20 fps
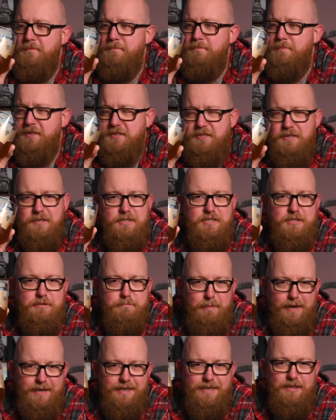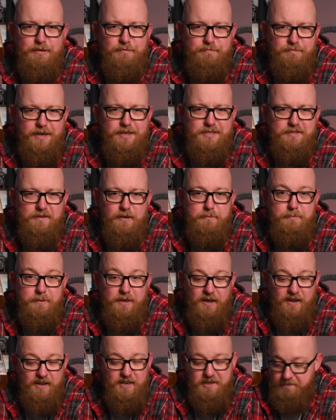bitter, smack in the face
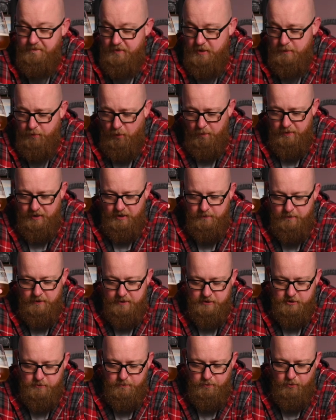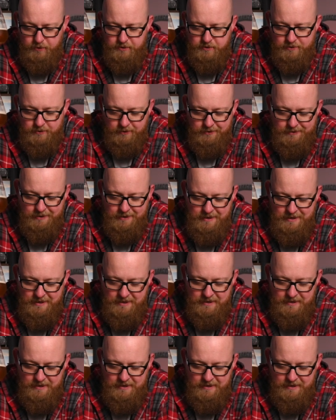IPA, you're probably going to be disappointed.